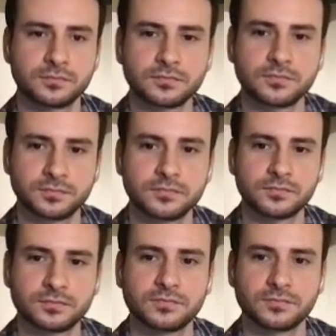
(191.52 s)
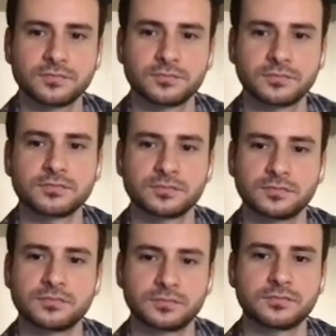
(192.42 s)

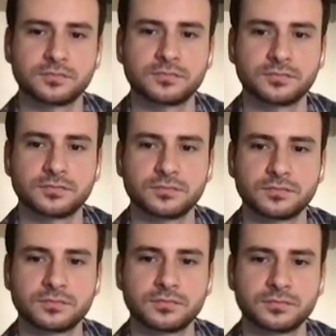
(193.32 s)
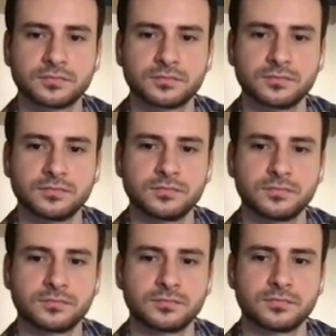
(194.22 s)

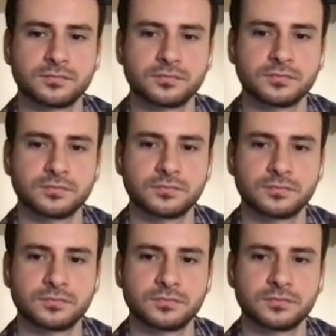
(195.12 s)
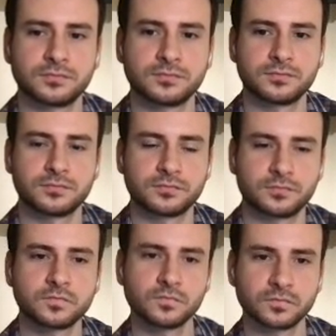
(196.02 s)

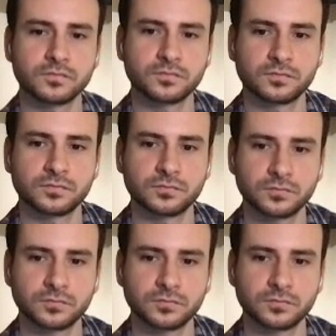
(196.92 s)
(not speaking)